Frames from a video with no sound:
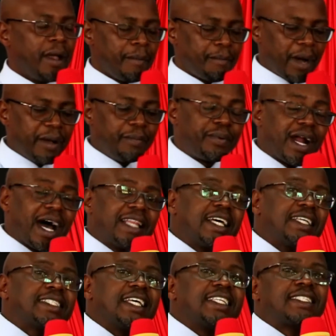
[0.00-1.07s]
My
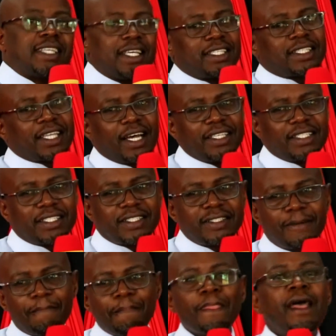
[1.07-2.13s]
brothers and sisters,
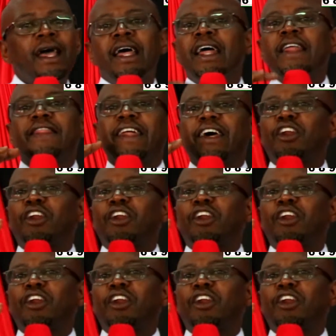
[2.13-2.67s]
the